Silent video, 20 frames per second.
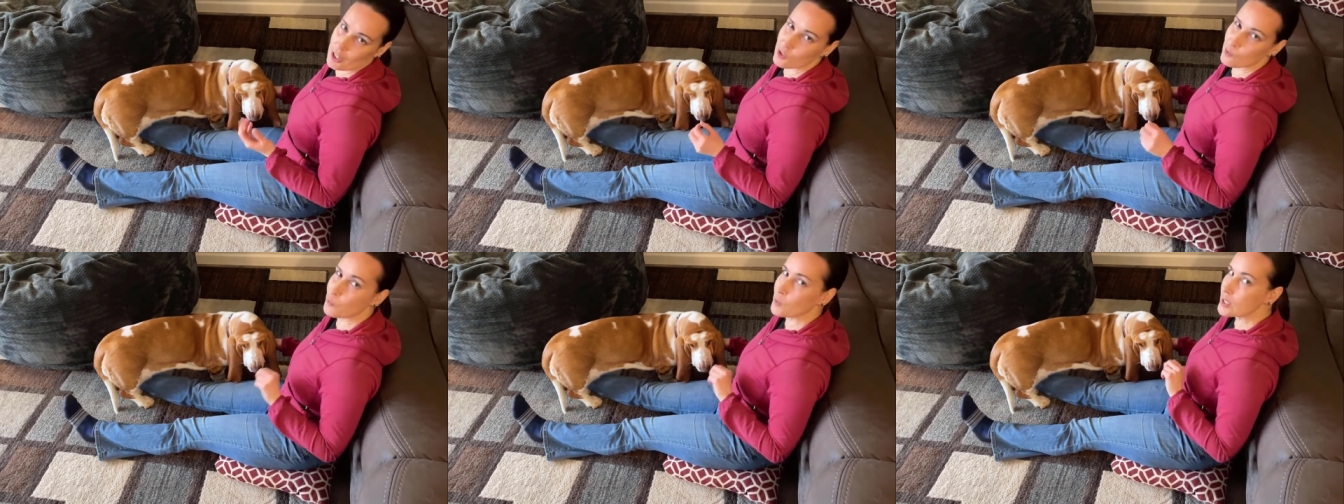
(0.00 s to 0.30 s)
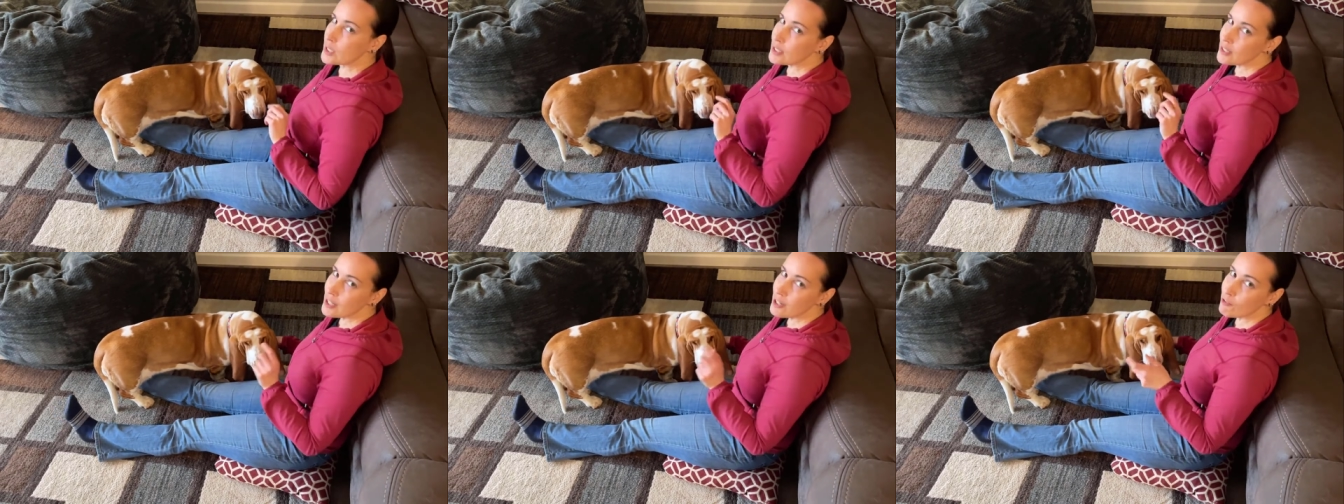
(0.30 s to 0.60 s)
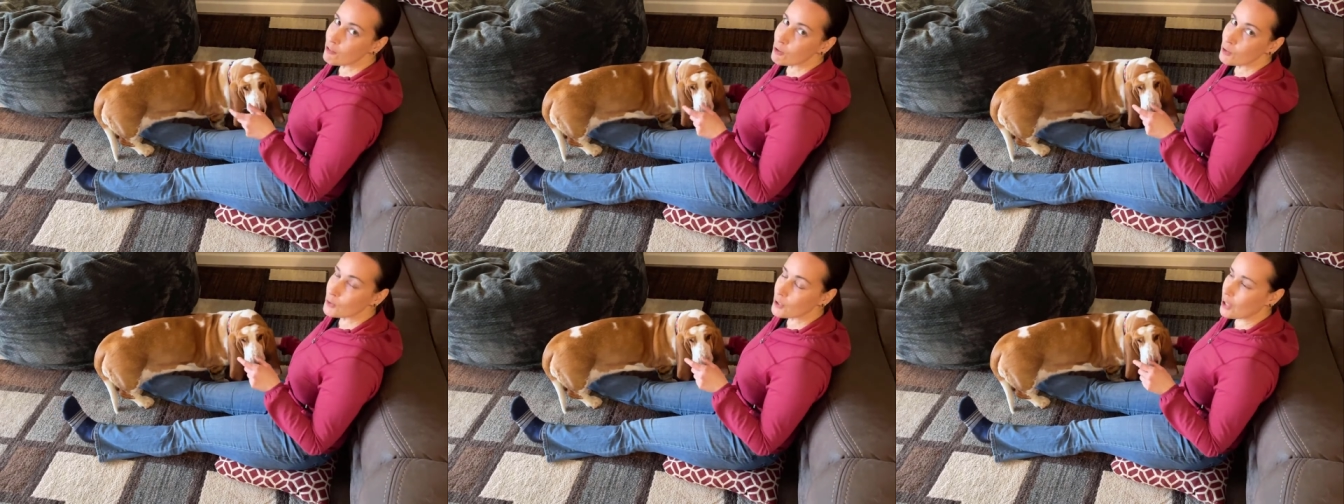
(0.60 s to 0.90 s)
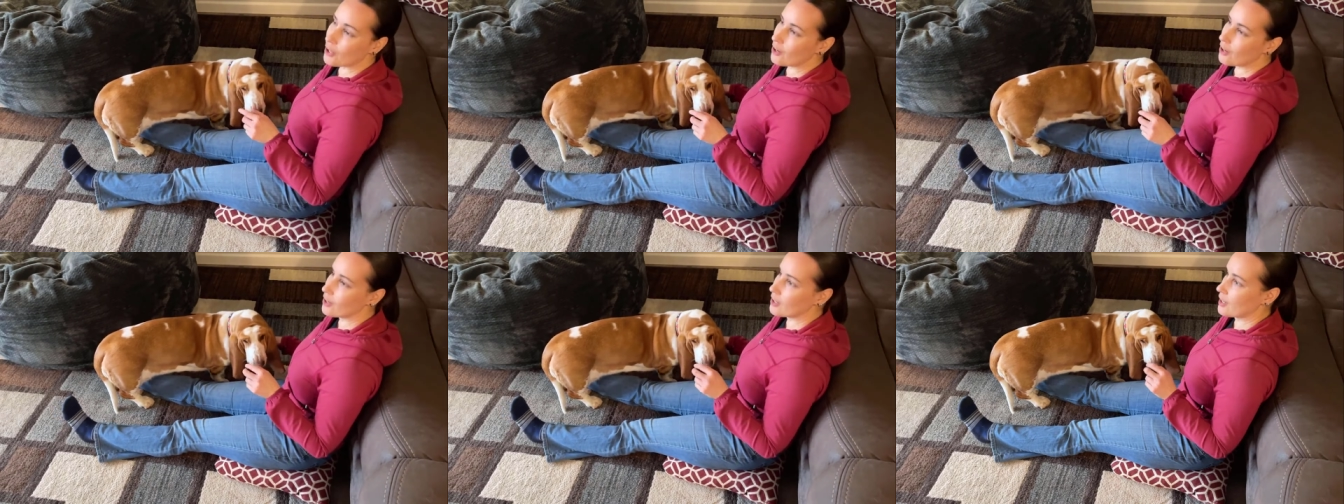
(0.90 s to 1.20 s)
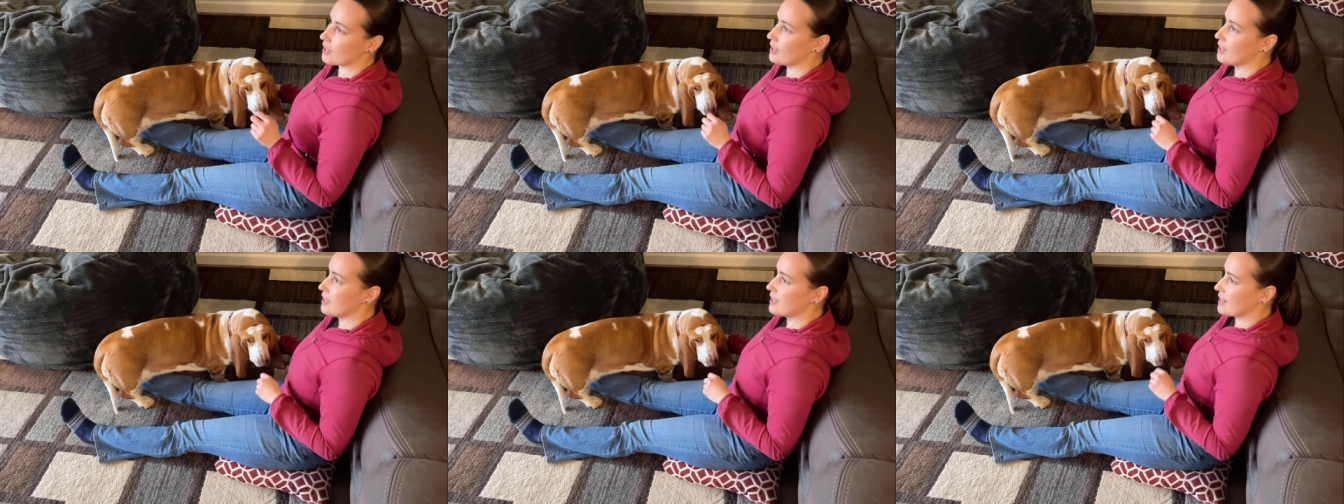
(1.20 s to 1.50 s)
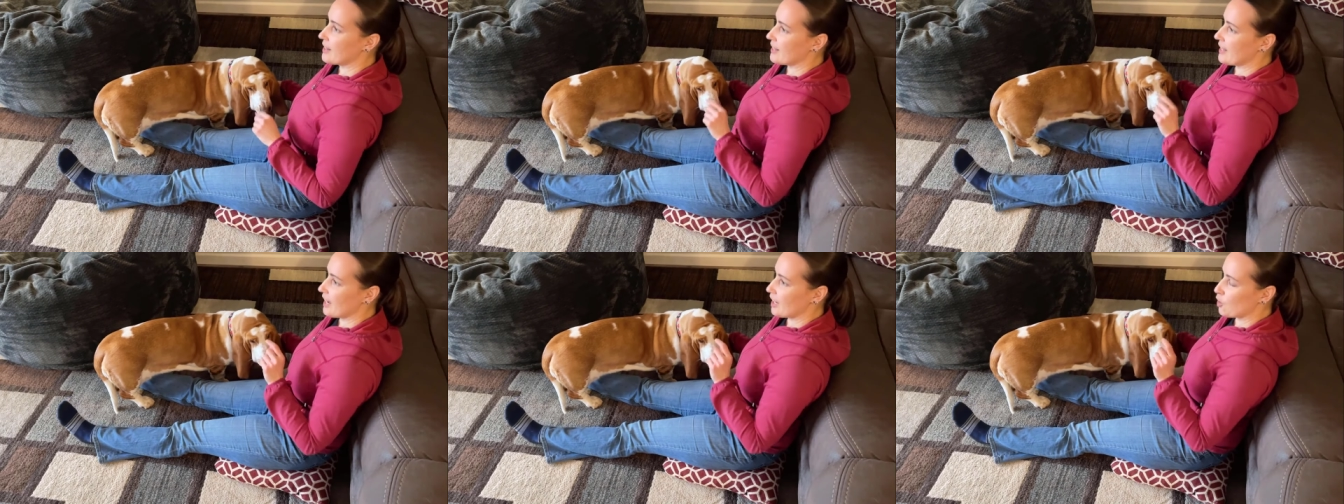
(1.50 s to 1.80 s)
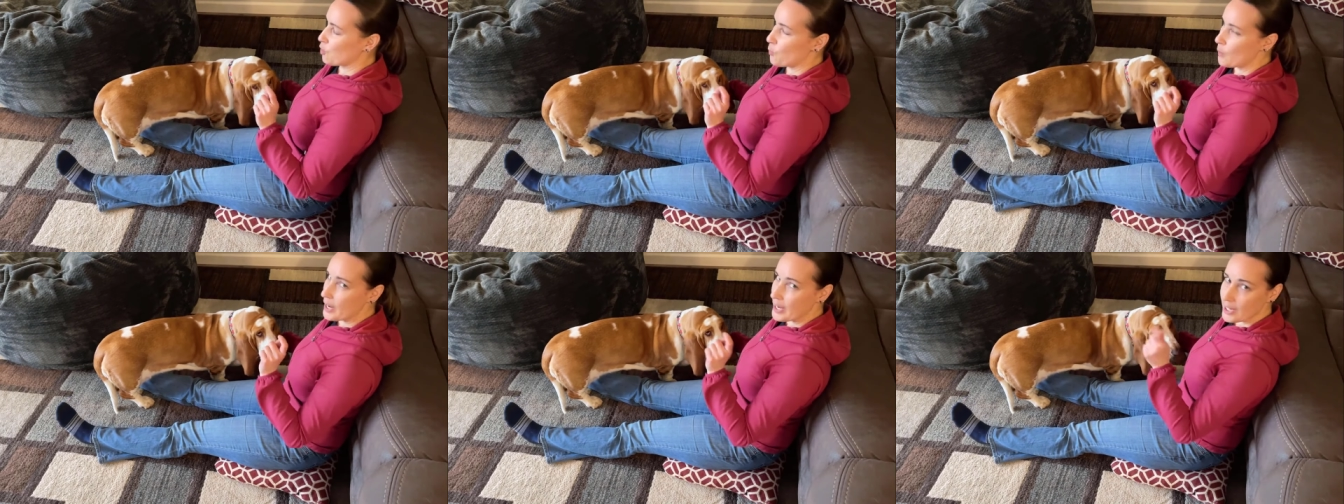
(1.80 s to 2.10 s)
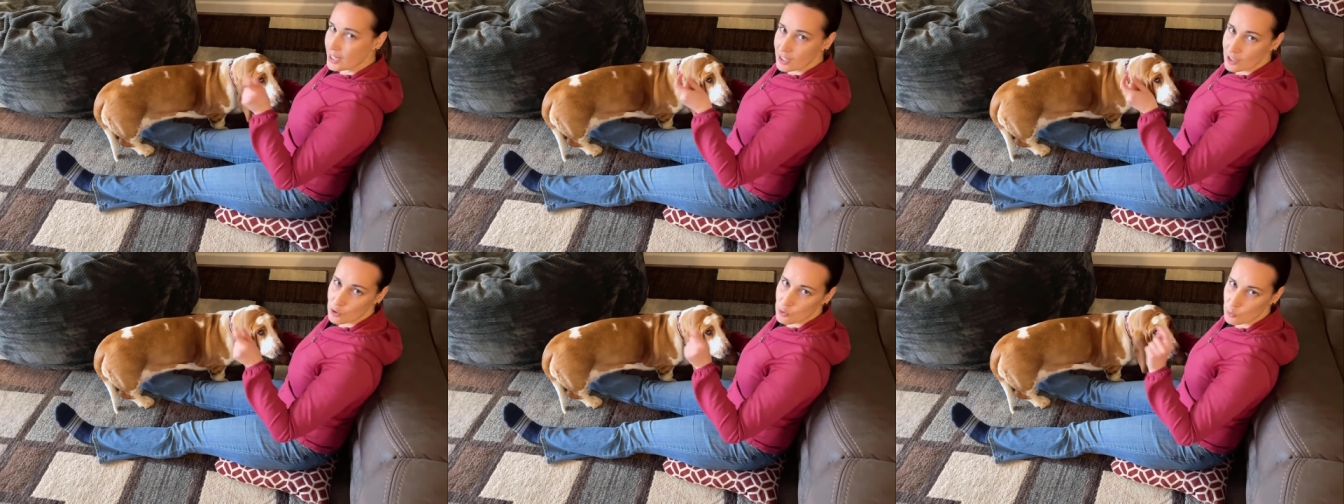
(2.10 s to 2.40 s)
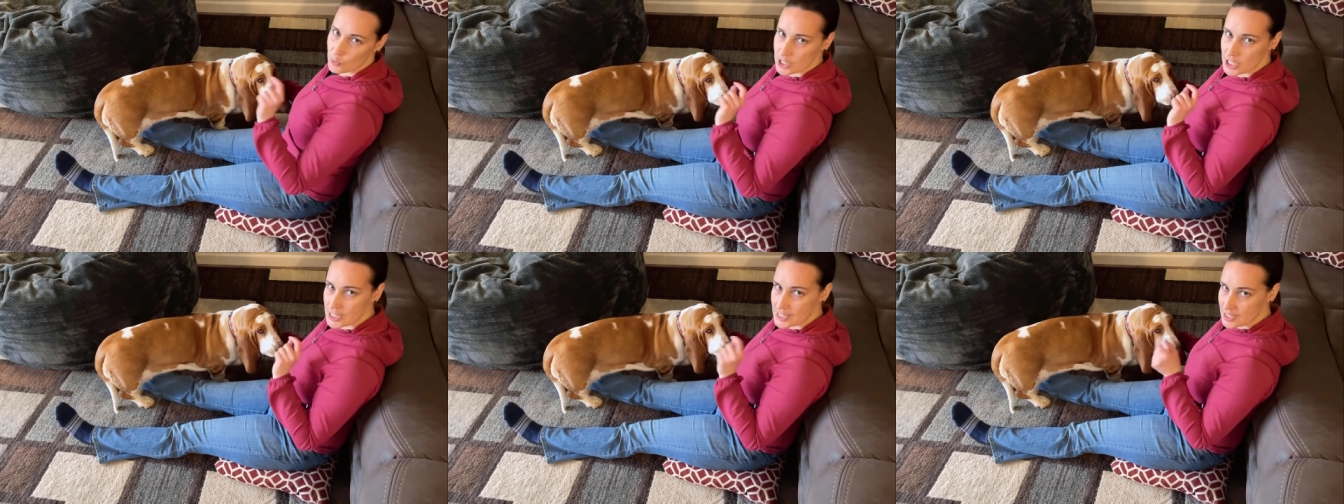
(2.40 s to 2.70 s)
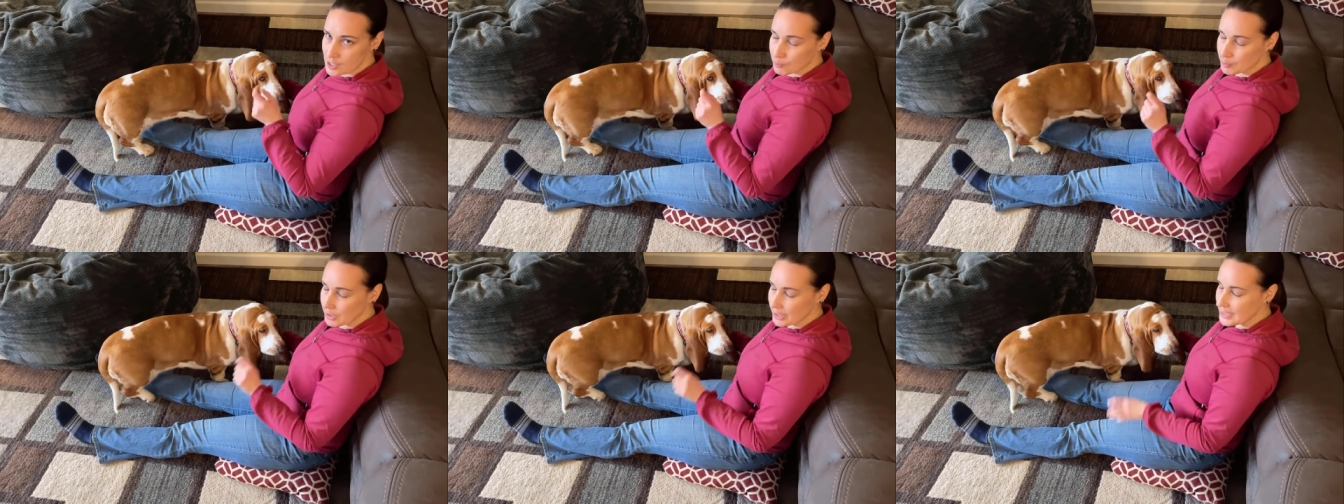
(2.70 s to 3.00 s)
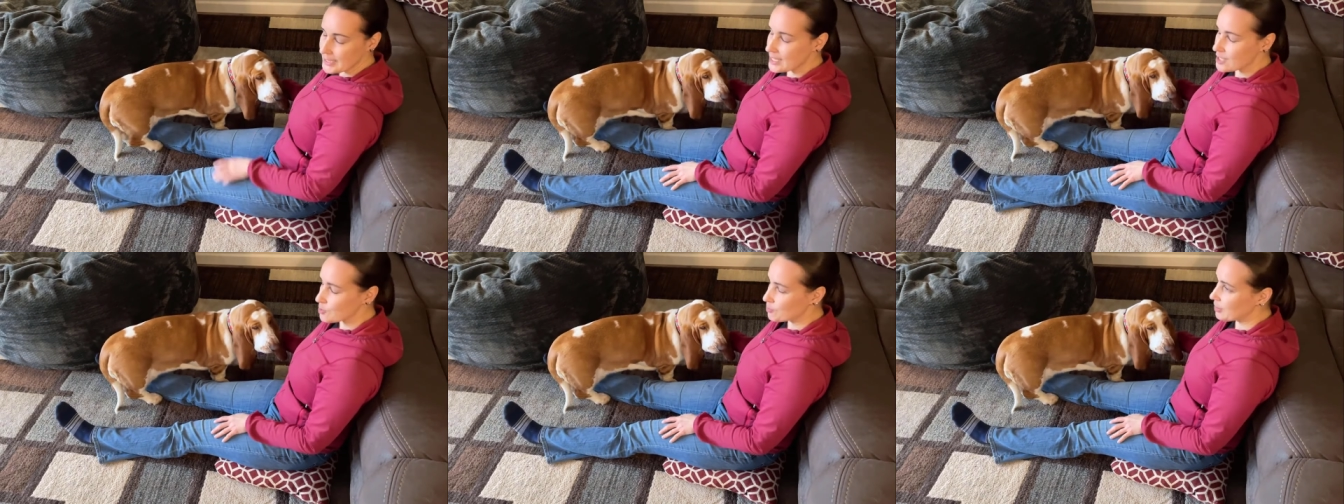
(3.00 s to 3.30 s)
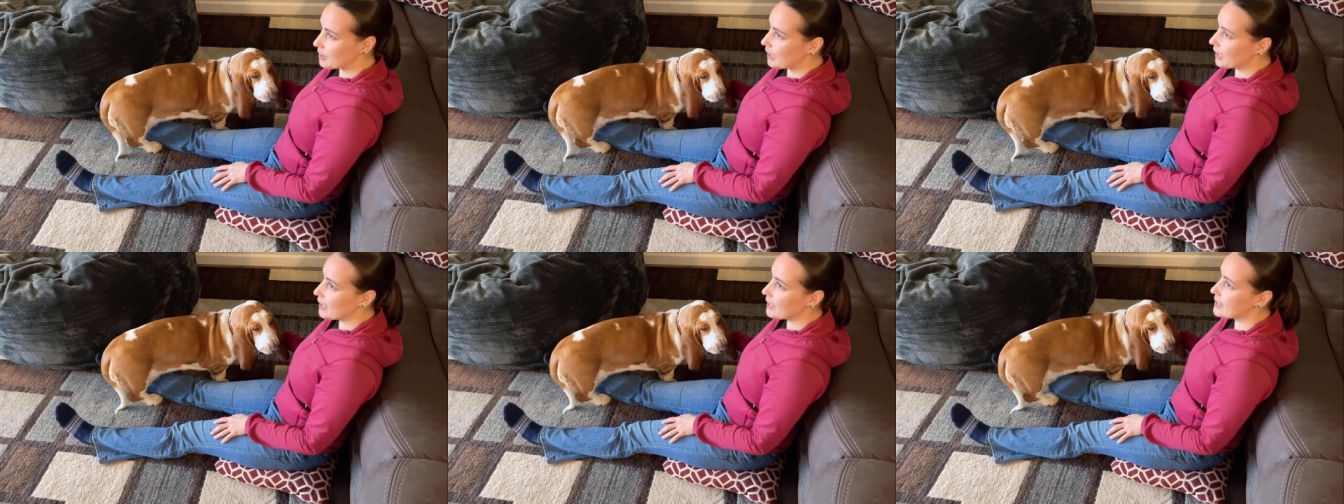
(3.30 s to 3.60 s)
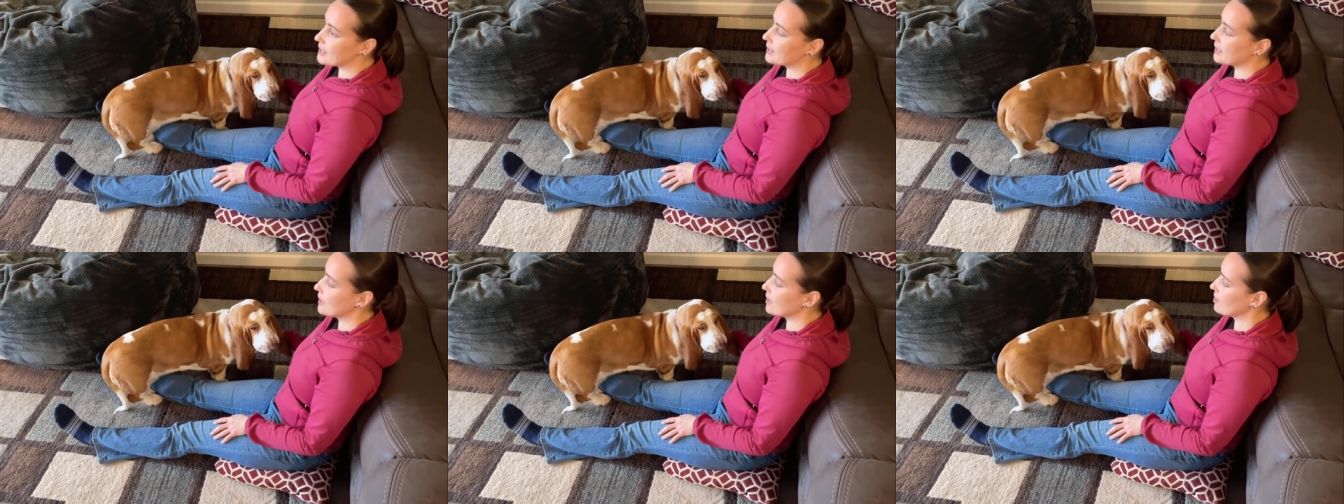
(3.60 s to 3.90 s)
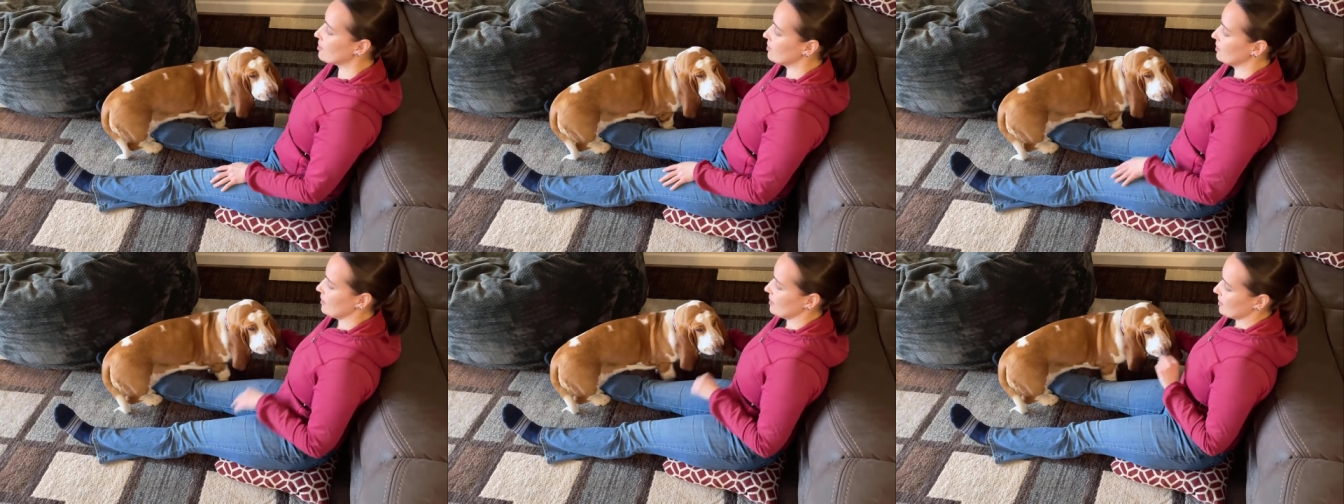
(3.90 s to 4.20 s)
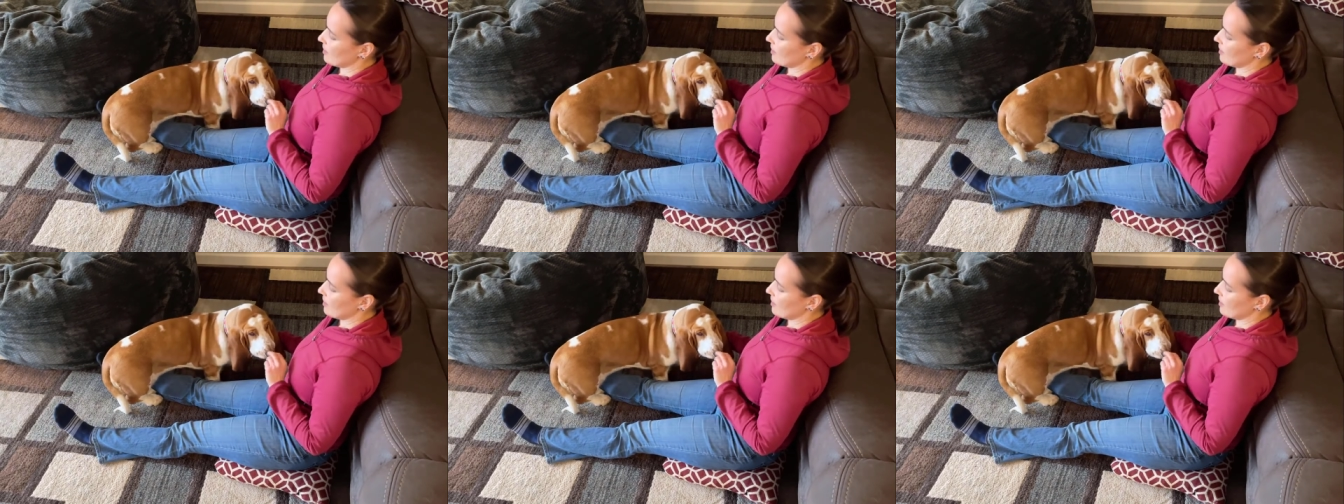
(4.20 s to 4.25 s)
And once they grow long that quick, which is the blood supply in there,